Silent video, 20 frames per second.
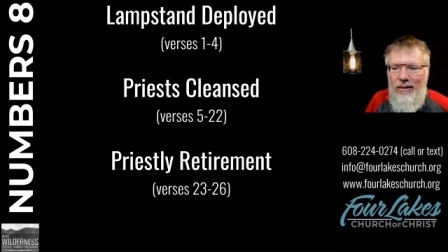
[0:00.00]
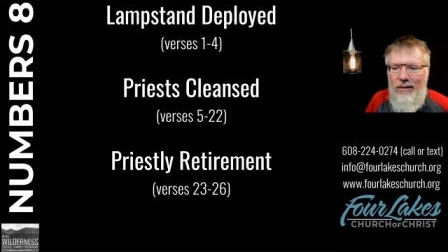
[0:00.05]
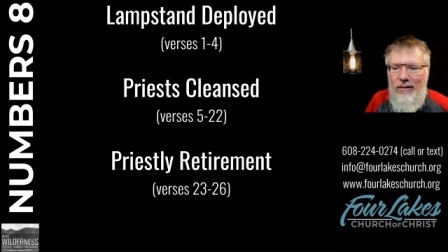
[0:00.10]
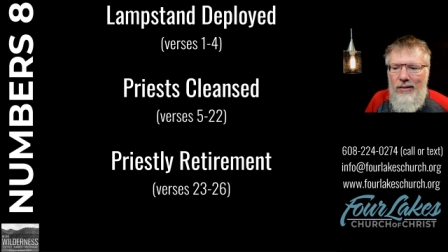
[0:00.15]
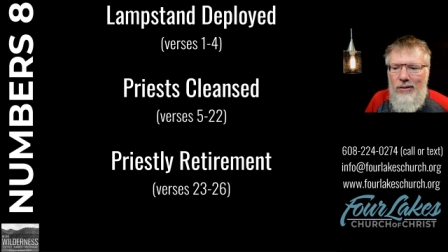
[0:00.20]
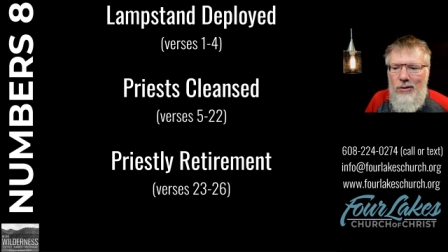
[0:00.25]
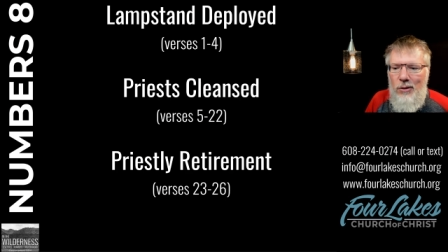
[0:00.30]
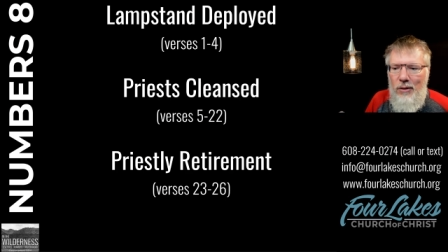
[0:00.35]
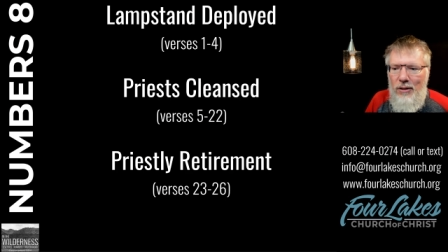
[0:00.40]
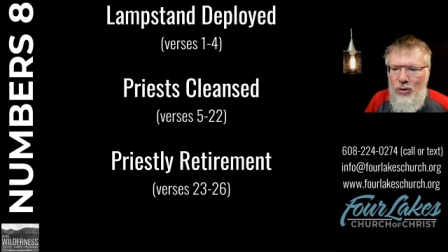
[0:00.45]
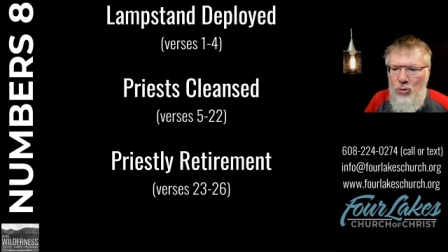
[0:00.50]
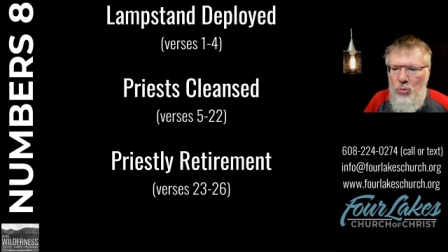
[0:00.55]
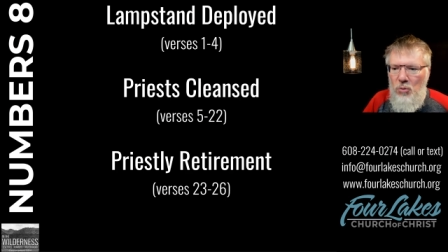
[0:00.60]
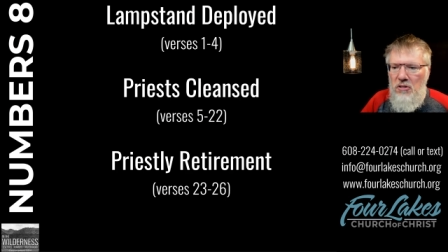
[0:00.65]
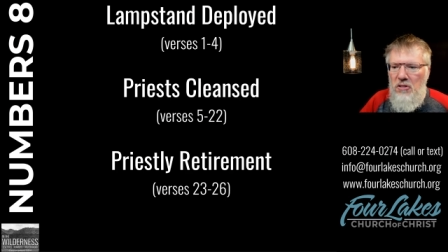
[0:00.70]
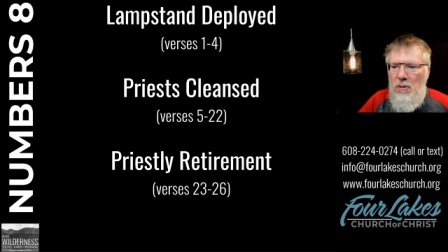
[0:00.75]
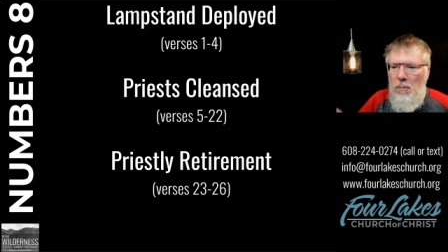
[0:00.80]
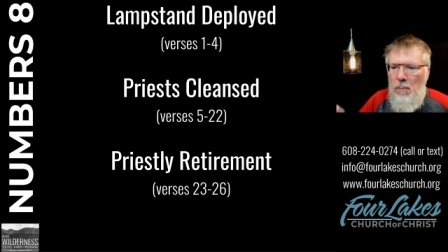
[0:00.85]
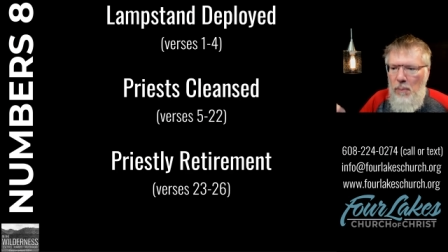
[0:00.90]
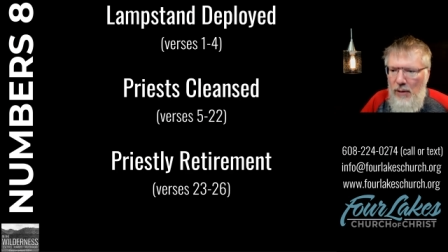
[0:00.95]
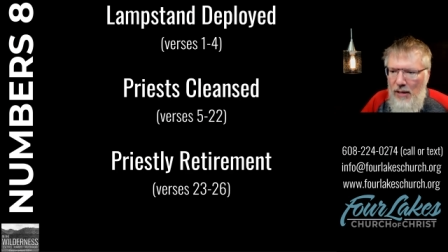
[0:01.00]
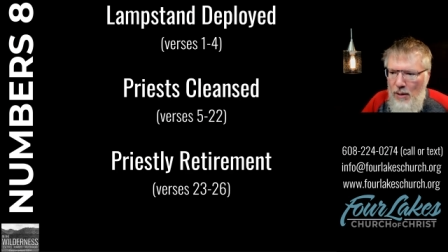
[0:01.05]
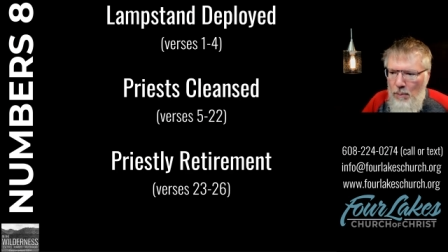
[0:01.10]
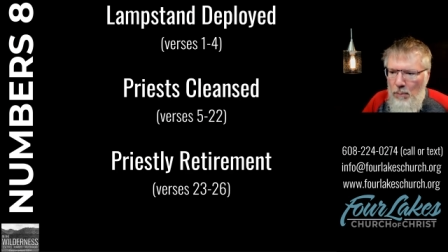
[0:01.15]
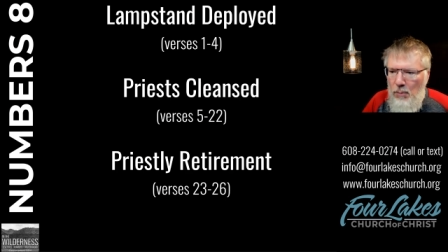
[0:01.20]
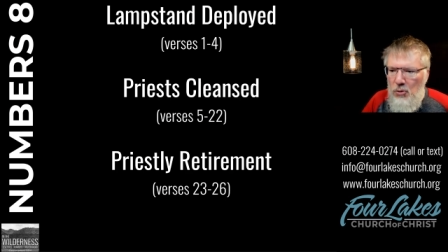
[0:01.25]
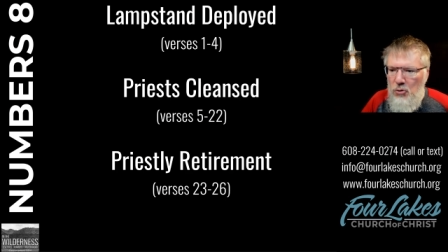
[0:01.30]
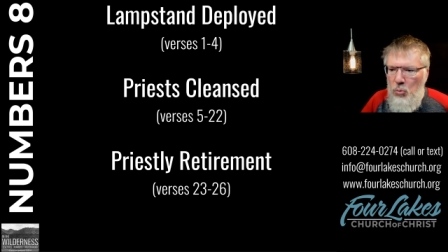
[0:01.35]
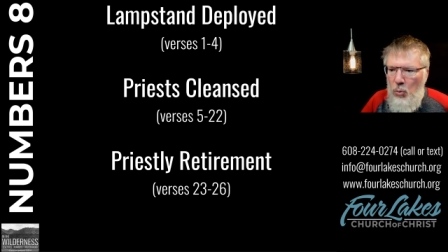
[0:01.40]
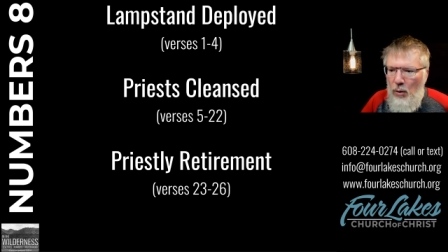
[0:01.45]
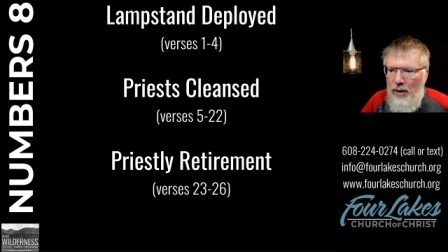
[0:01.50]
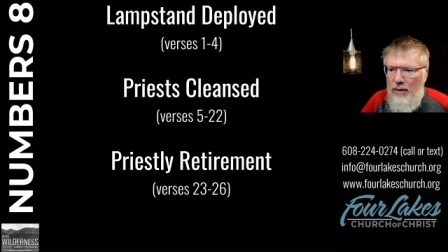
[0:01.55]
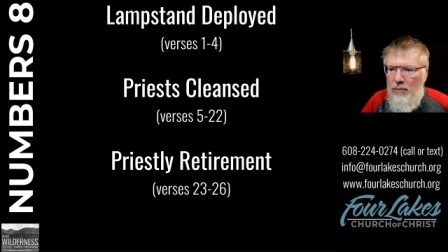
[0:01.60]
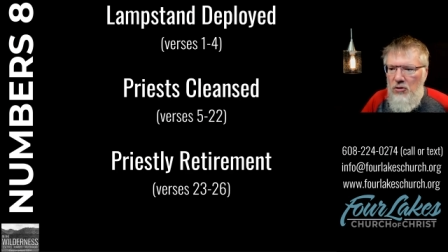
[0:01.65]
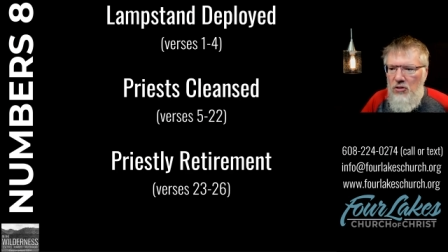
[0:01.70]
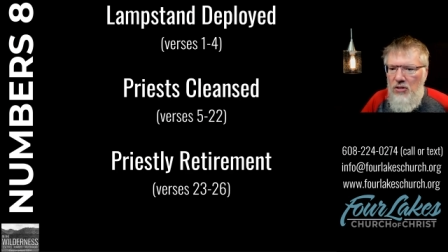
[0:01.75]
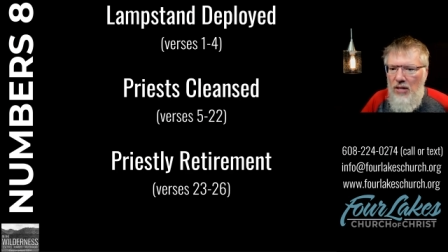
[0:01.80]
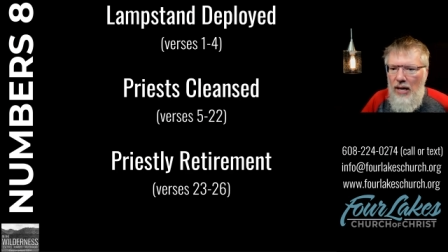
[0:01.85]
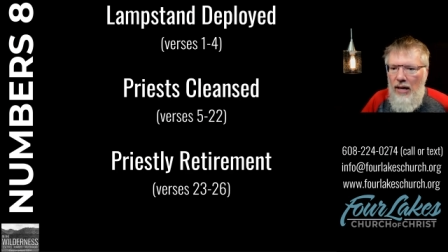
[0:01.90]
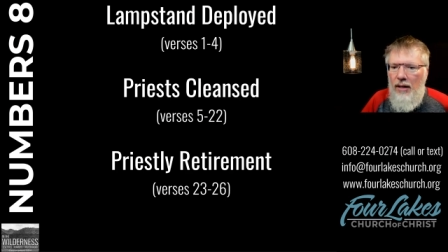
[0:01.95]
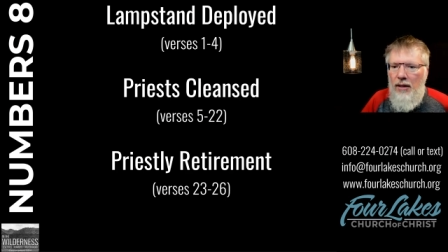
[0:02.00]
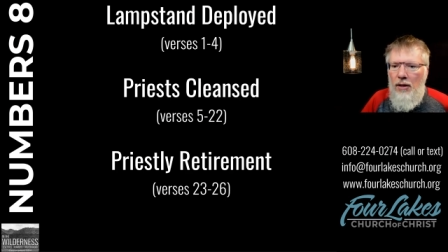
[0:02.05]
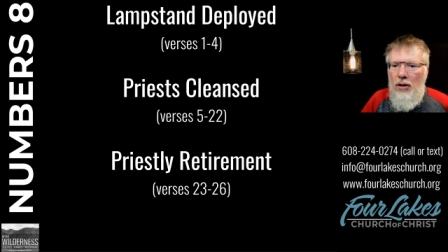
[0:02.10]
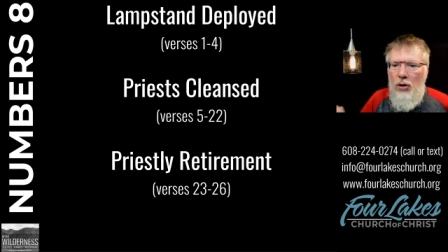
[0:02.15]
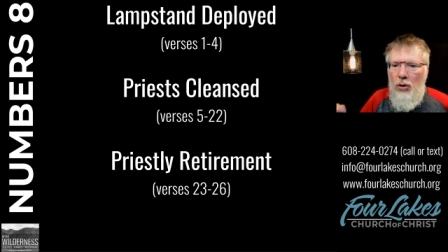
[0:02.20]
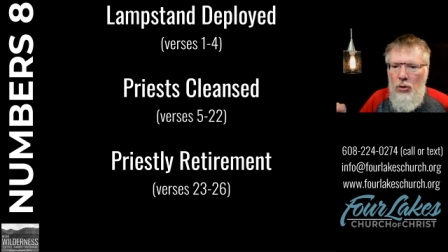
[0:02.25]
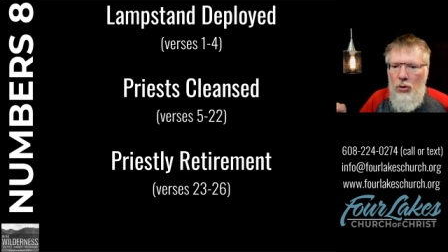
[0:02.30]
So this was the people's way of saying,